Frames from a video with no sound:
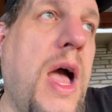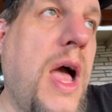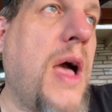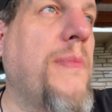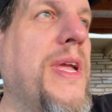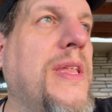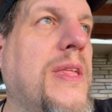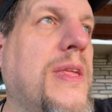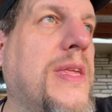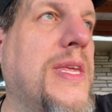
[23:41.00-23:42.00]
I
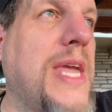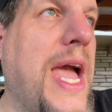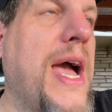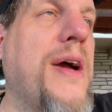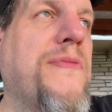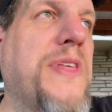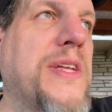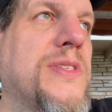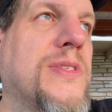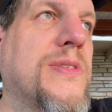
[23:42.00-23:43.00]
mean, yeah,
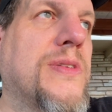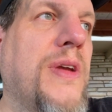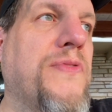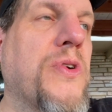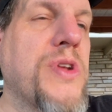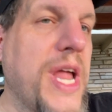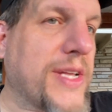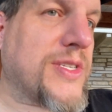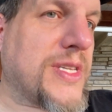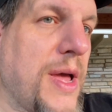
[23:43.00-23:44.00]
if your
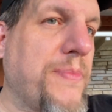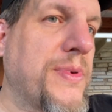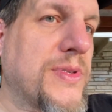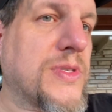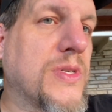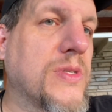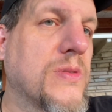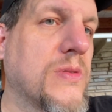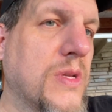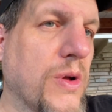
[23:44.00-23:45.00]
next step is
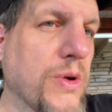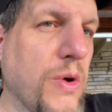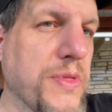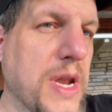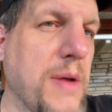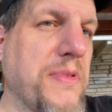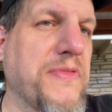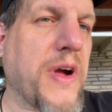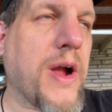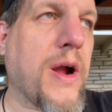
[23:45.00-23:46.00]
to, go with an
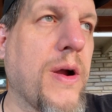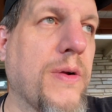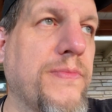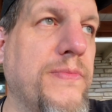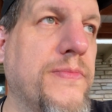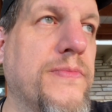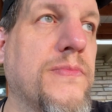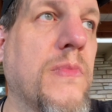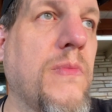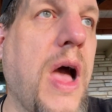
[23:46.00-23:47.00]
amplifier,
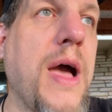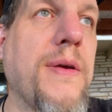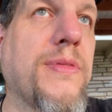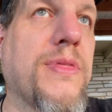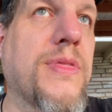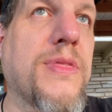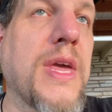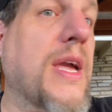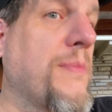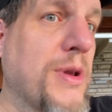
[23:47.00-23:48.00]
I
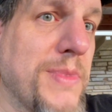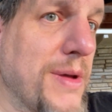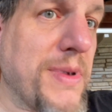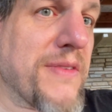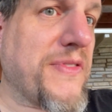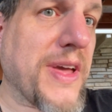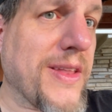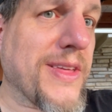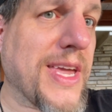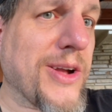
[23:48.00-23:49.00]
think I'm going to be a big fan
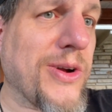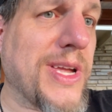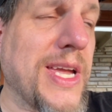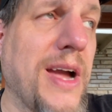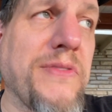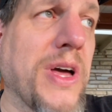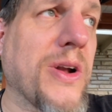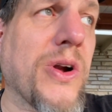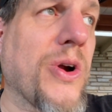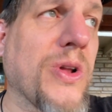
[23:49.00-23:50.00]
of the Kicker key. I've
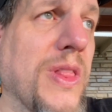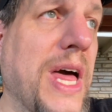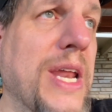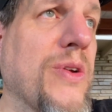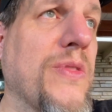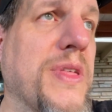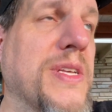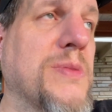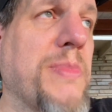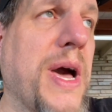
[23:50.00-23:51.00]
heard a lot of good
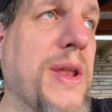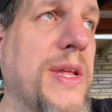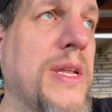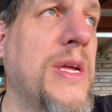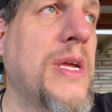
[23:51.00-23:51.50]
things about it.